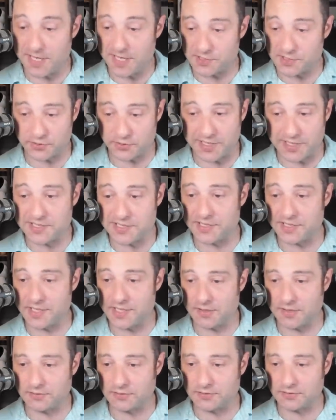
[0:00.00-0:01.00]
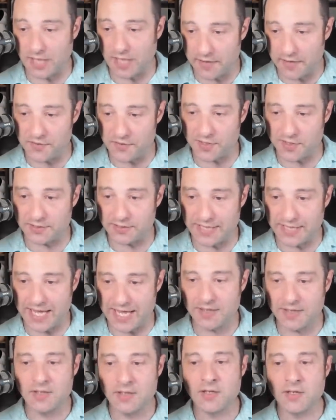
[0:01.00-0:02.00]
That's great to hear. Love hearing
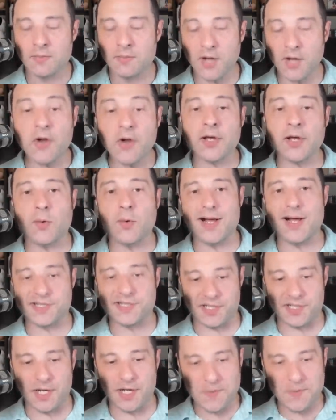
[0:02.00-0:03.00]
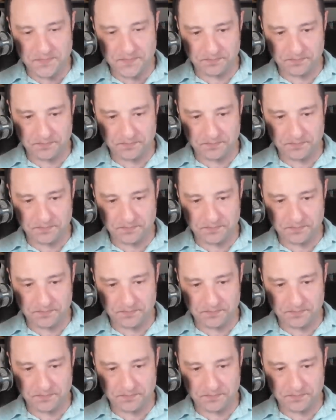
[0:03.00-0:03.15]
that. Brogan wants to know.